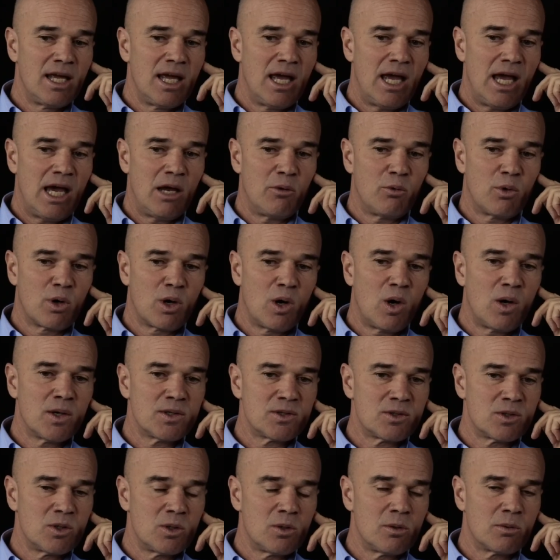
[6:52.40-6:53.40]
and we're
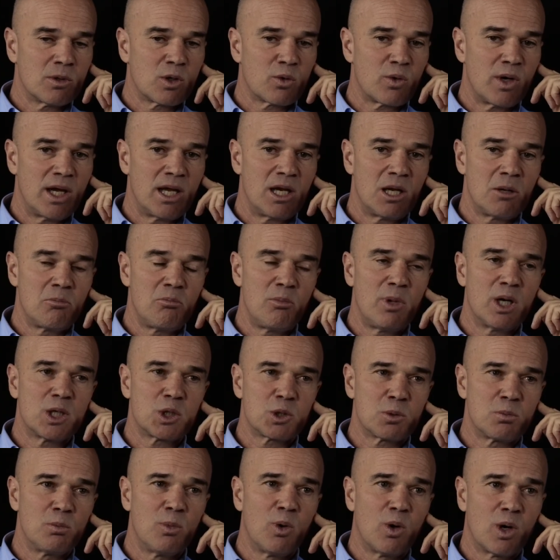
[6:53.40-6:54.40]
also creating
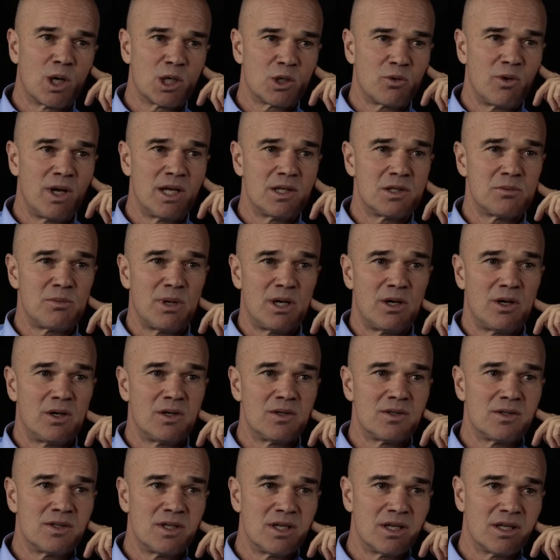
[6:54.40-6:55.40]
much more
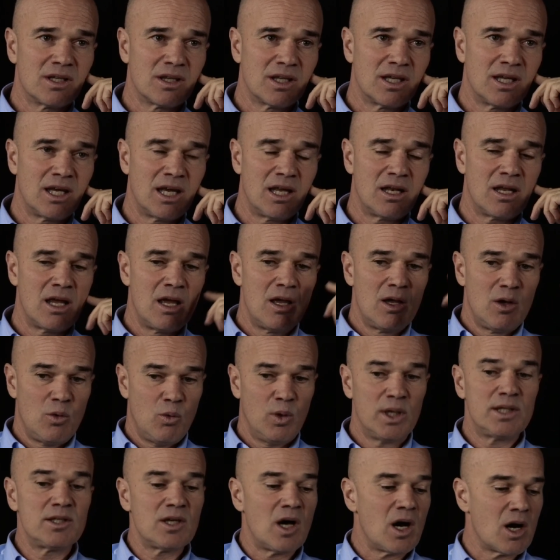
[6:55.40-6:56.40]
transparency. And
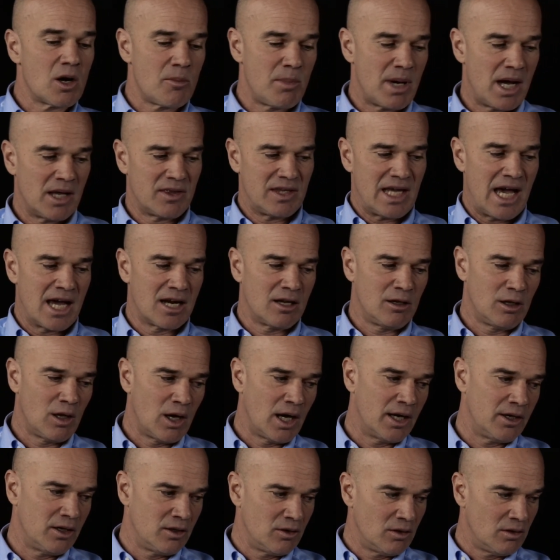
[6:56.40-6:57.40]
we talk about that a
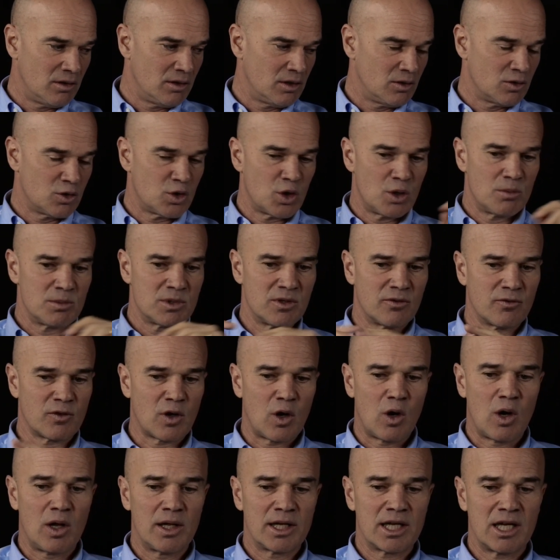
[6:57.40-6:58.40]
lot in terms of
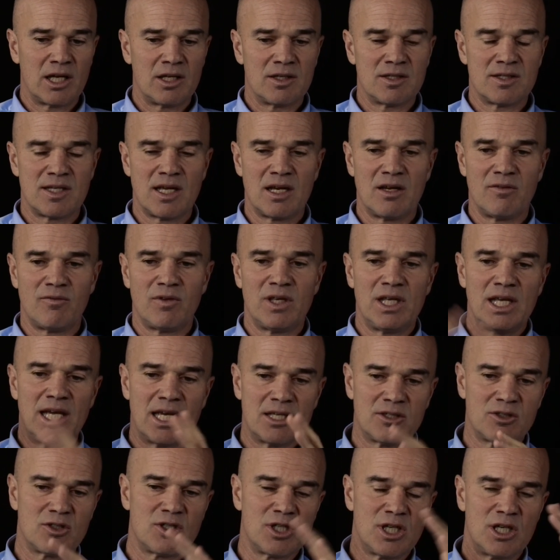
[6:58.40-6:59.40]
calling, instead of
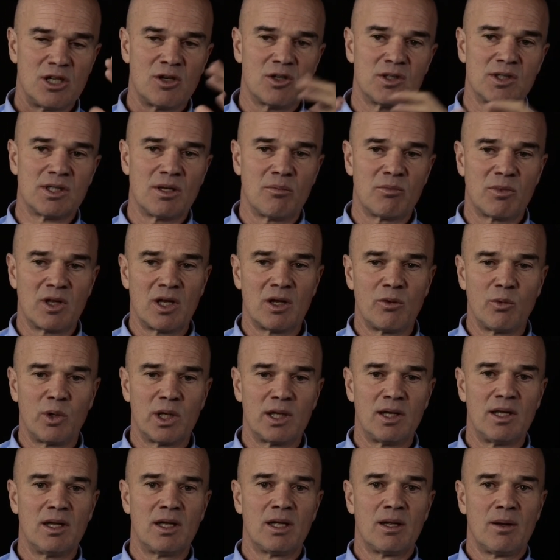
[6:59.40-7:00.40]
ESG or something,
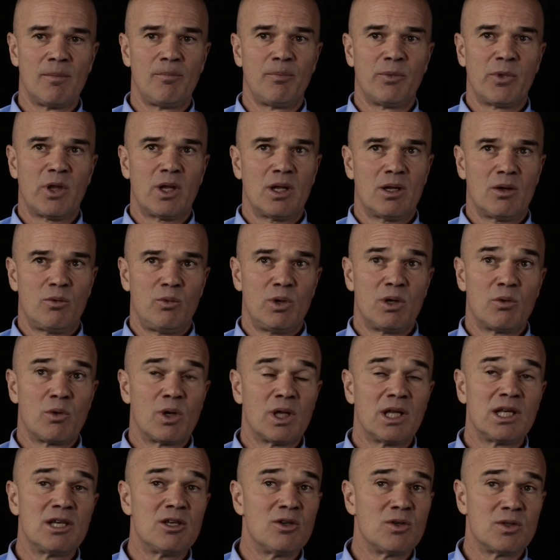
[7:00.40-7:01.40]
we
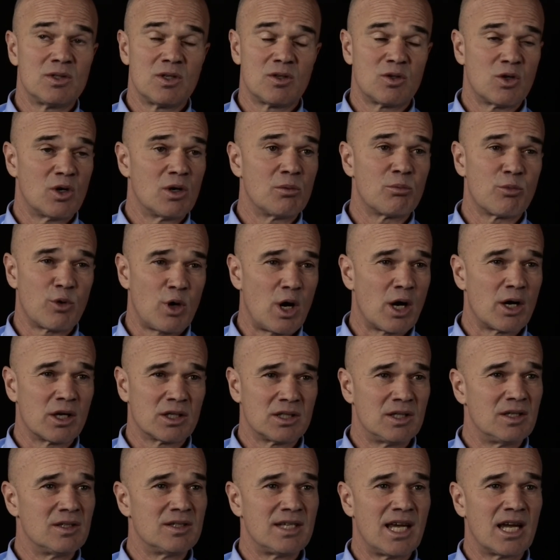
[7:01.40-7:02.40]
really use the term
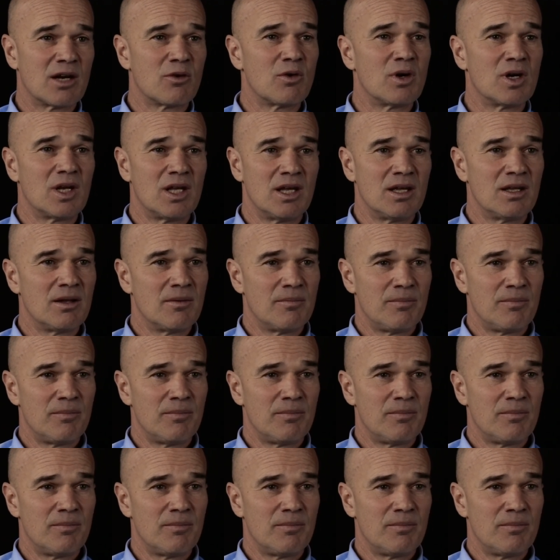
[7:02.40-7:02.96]
product integrity.